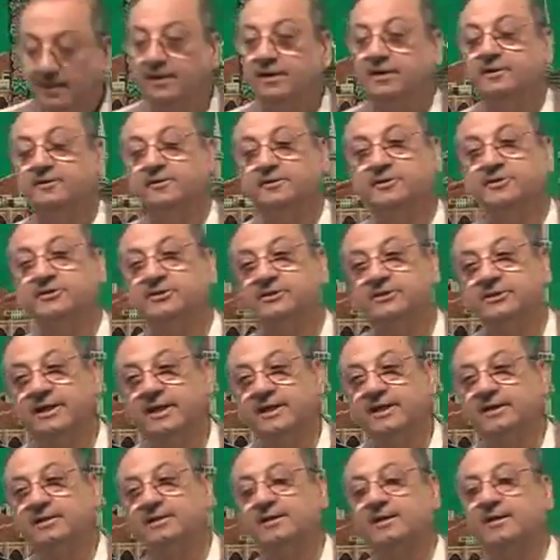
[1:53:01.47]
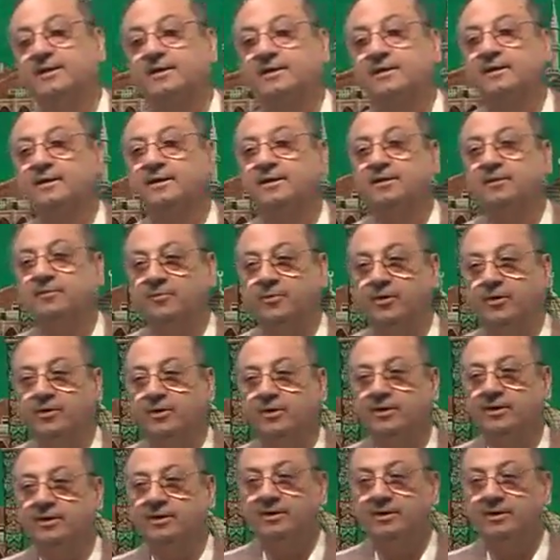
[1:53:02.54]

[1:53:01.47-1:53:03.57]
This is another important